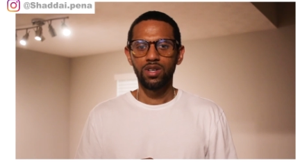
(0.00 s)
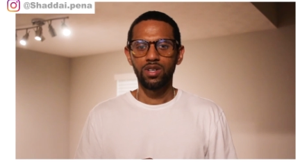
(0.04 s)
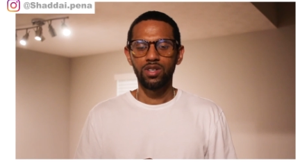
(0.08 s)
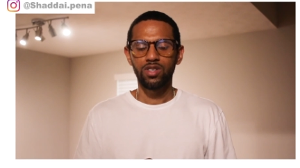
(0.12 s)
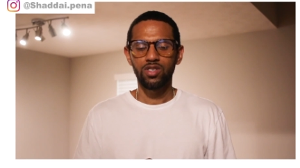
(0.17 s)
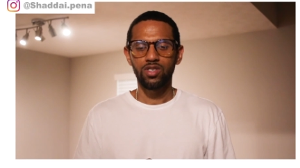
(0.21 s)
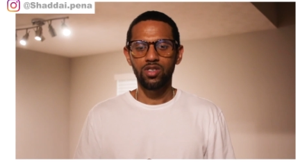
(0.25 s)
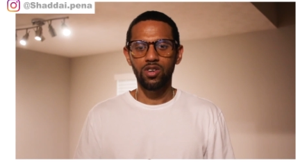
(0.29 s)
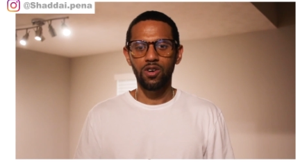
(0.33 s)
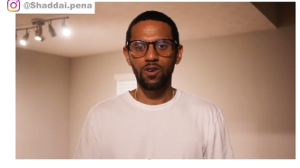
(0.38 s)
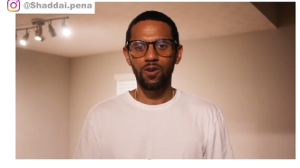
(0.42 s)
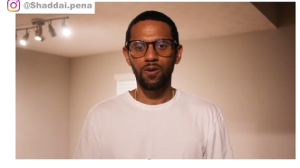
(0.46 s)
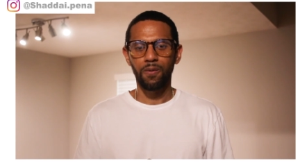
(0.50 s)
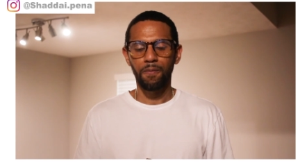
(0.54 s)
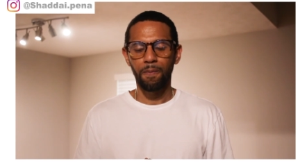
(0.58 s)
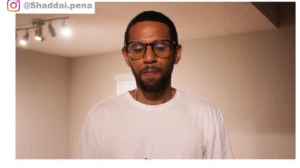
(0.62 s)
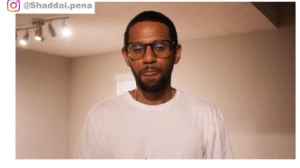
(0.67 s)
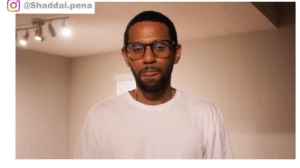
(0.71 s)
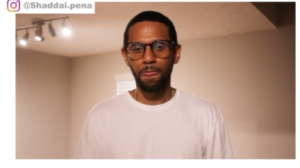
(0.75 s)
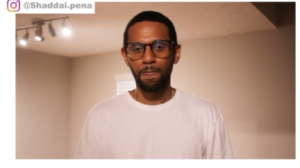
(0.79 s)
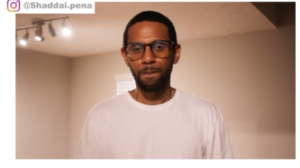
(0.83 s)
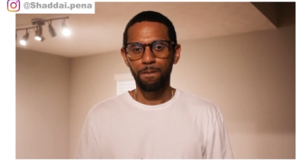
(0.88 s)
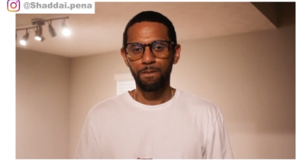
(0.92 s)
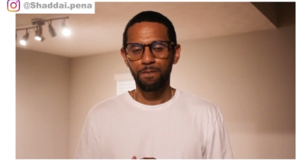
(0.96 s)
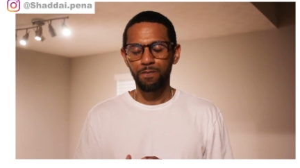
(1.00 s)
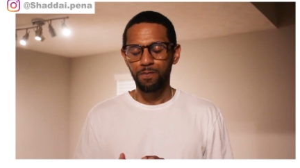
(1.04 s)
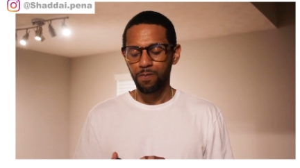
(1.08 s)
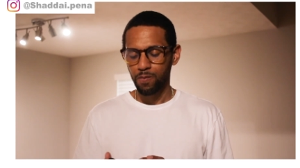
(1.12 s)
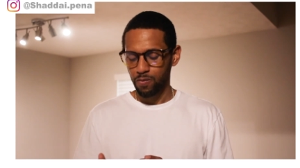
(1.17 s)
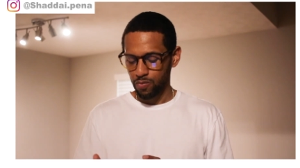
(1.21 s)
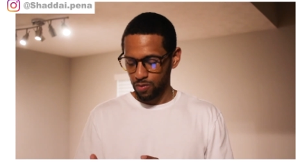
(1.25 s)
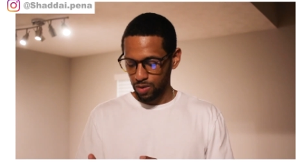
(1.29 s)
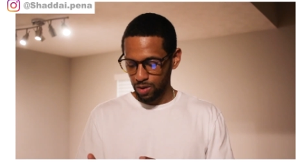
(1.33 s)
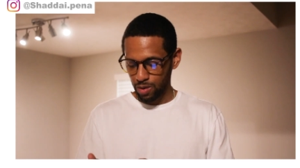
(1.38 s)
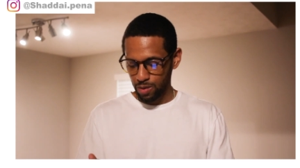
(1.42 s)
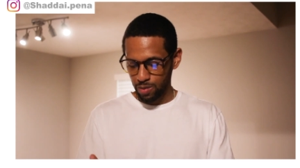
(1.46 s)
So,
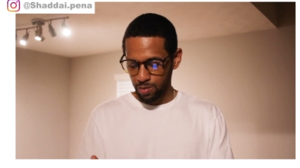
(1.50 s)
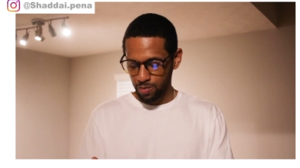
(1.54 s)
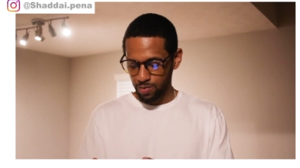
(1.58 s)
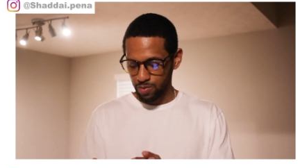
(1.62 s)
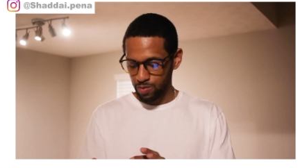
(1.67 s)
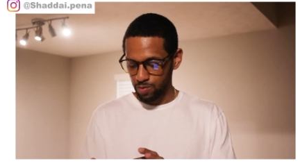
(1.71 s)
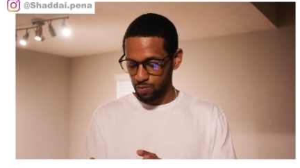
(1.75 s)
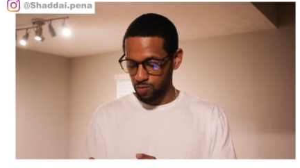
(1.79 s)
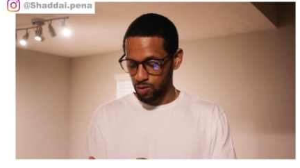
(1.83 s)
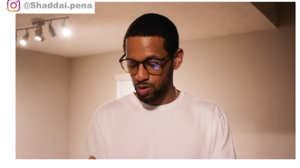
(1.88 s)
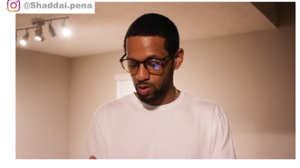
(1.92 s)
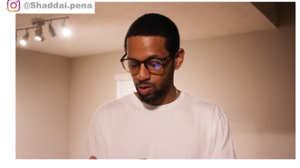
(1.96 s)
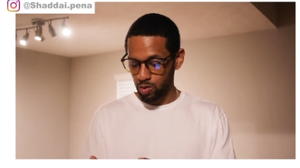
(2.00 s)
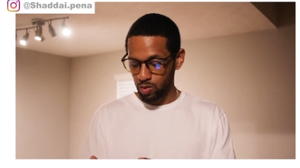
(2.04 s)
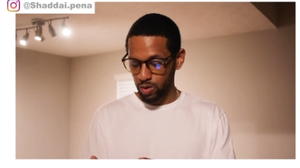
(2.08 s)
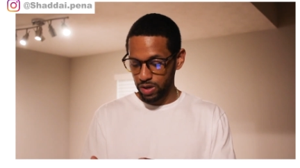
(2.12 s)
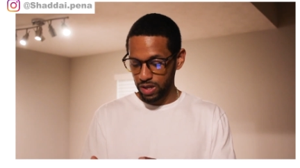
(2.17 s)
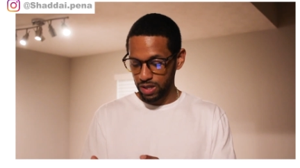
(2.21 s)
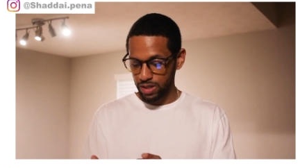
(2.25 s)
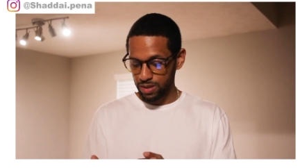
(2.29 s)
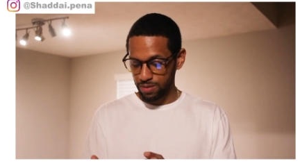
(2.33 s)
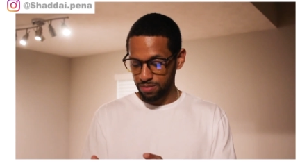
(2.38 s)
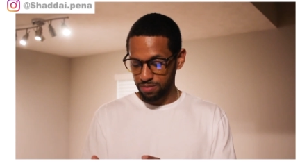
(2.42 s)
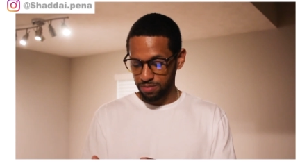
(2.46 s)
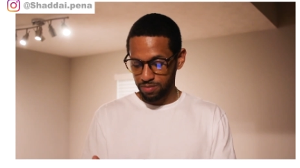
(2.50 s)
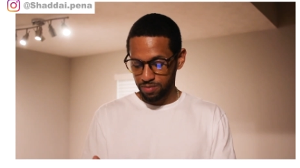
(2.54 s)
real quick,